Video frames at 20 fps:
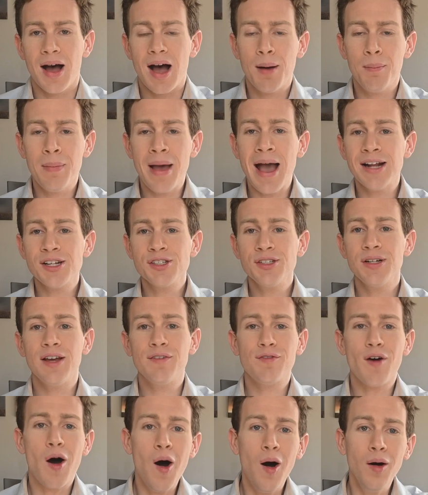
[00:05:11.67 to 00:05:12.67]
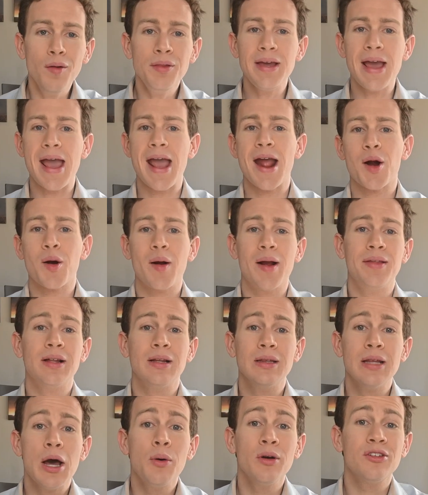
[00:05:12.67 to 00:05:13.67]
Imagine if all the air in
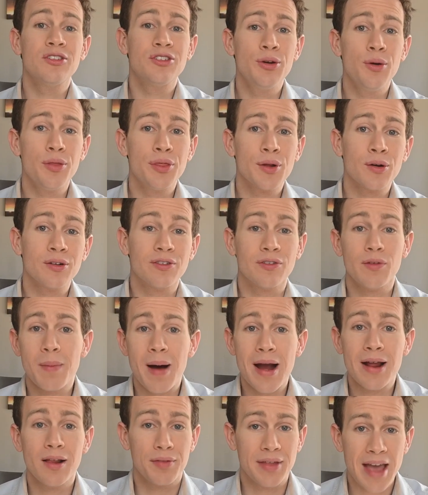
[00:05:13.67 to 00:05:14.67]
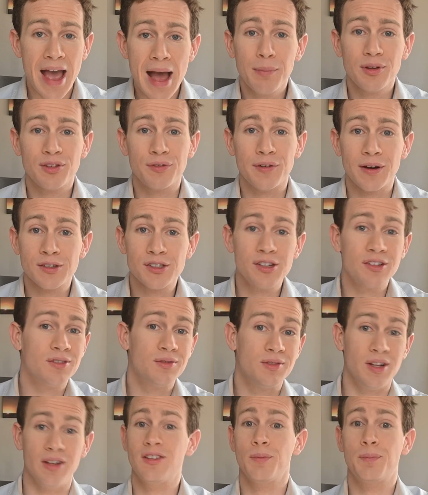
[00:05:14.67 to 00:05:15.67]
the lowest two-thirds of a mile of the atmosphere
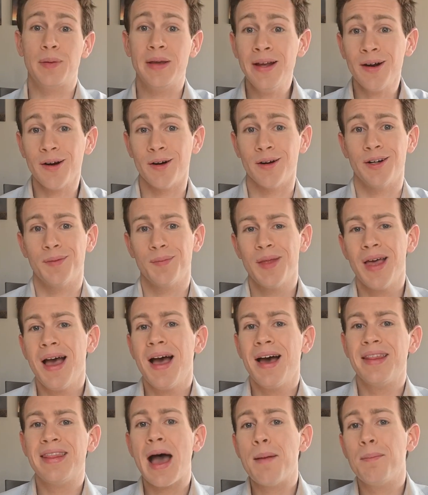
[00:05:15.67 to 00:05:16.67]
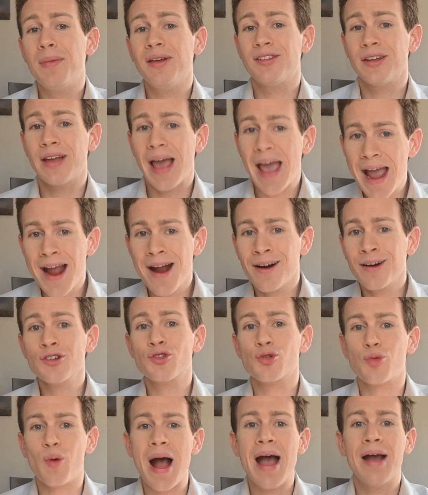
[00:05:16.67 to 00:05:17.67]
just disappeared. That missing air
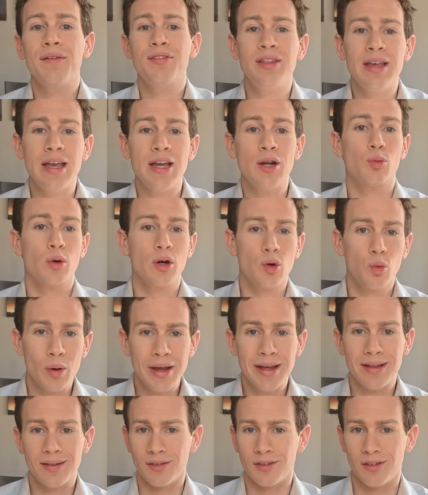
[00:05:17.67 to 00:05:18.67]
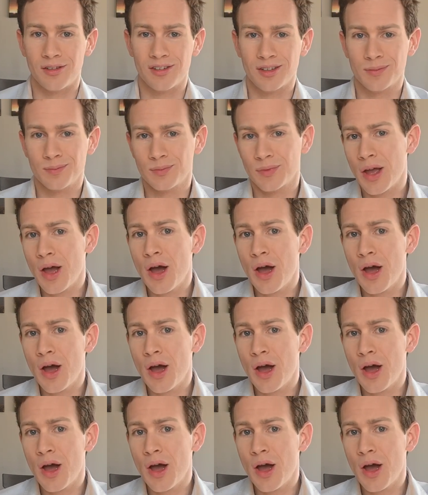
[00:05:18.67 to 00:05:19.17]
drives the inward winds.